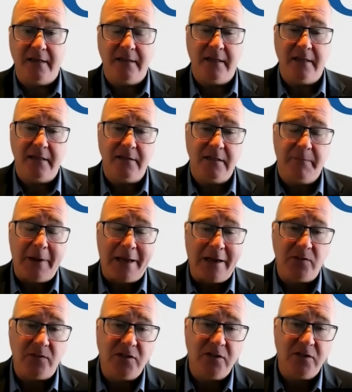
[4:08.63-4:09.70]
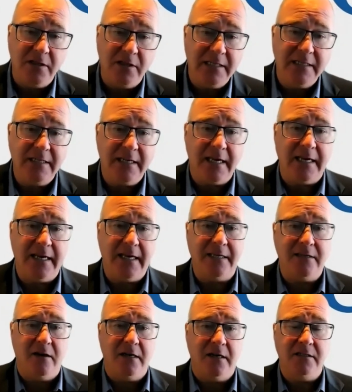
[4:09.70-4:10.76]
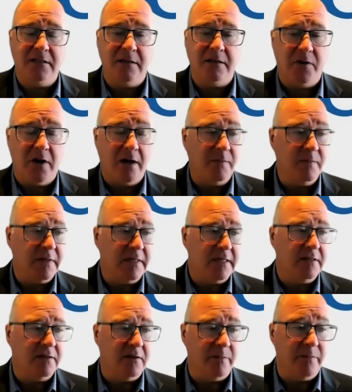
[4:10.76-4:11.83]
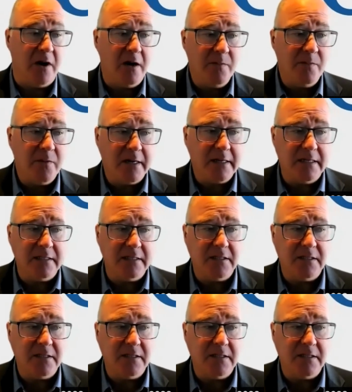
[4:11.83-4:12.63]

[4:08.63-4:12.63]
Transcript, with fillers: the, the pound sterling and caused the problem in their bond market.